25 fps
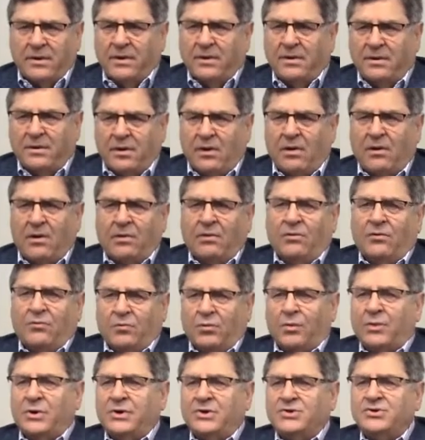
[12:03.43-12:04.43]
and all the
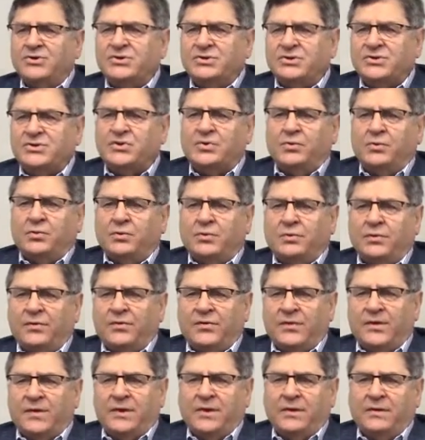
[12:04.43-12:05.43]
religious schools
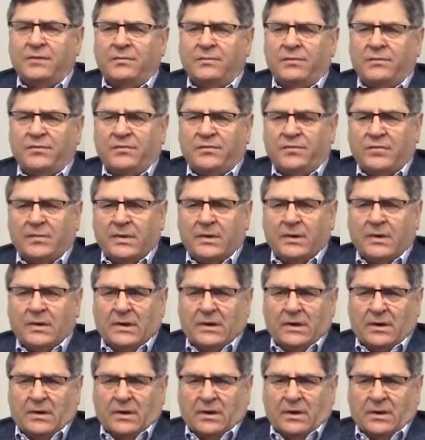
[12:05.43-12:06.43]
and then was
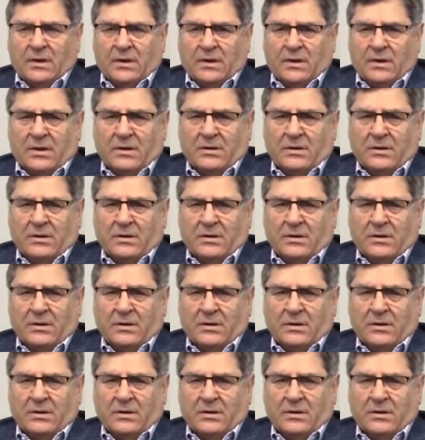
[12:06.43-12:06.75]
uh,